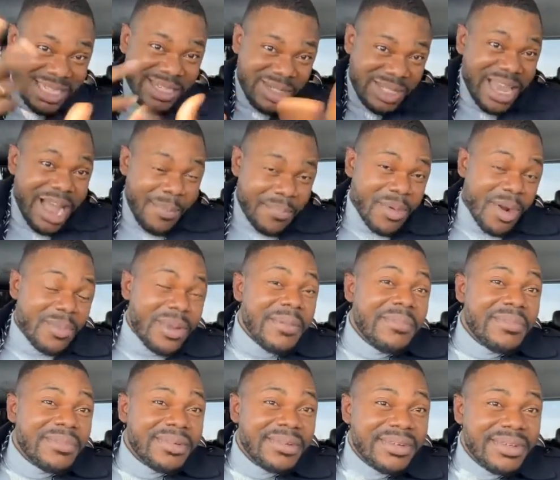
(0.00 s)
Is, is there a
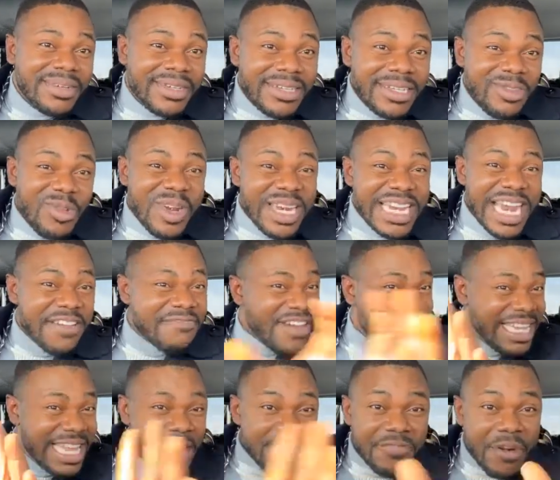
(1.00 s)
problem? You
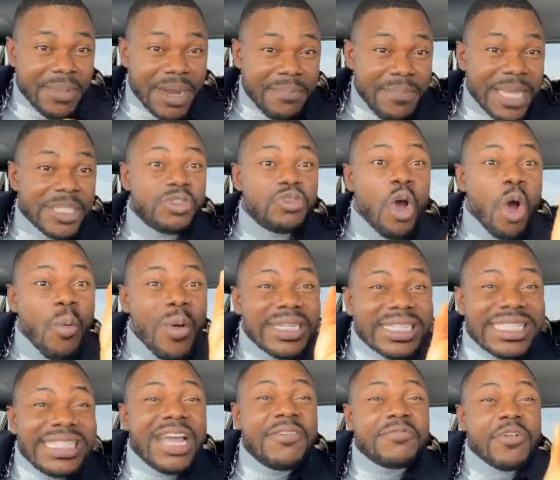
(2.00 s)
never learn from the best. You
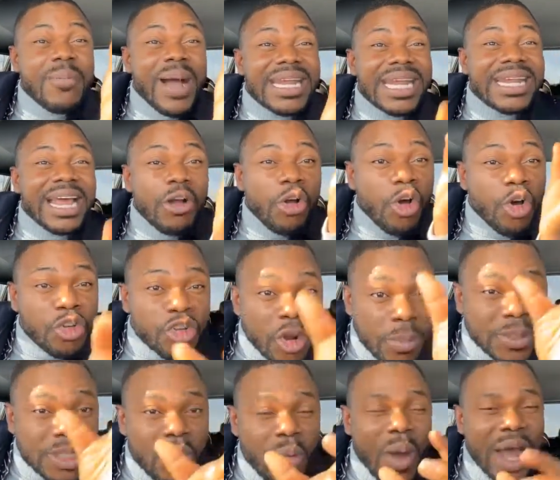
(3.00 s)
always learn from another
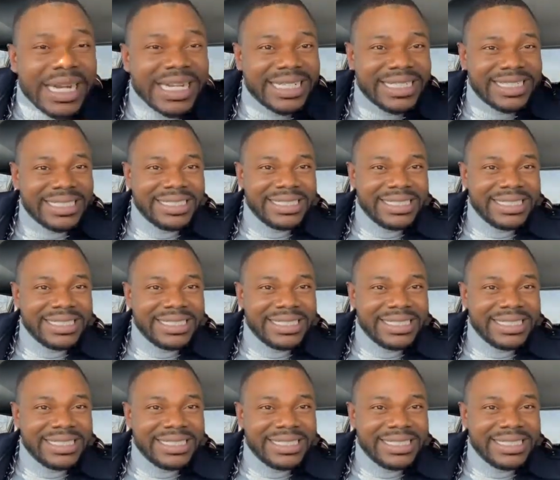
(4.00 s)
corrupt one.